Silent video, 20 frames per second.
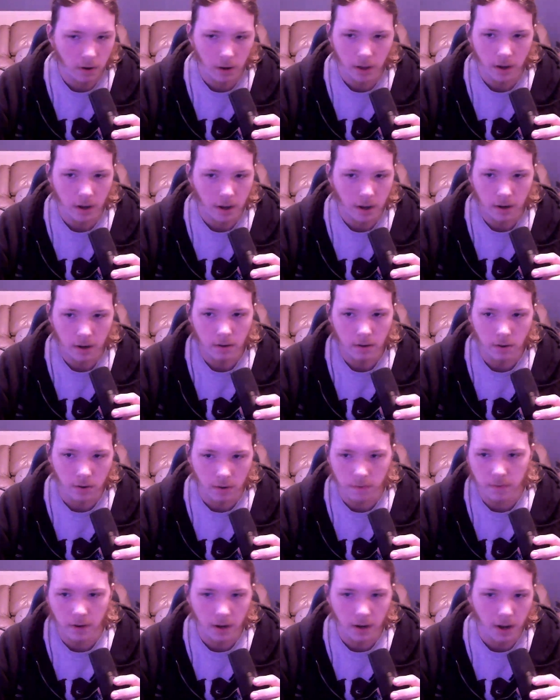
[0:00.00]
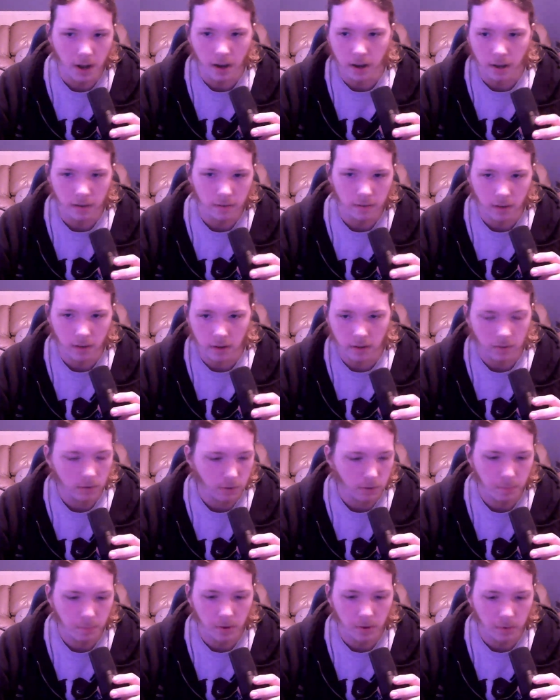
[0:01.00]
like I don't know if a guy has like a
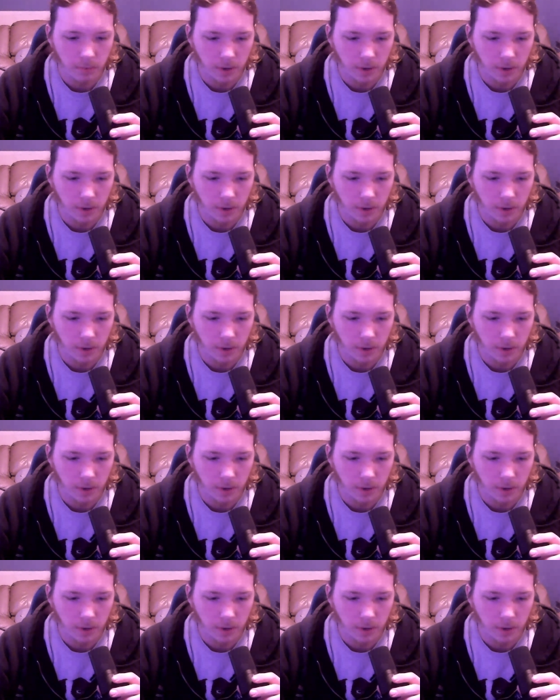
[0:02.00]
super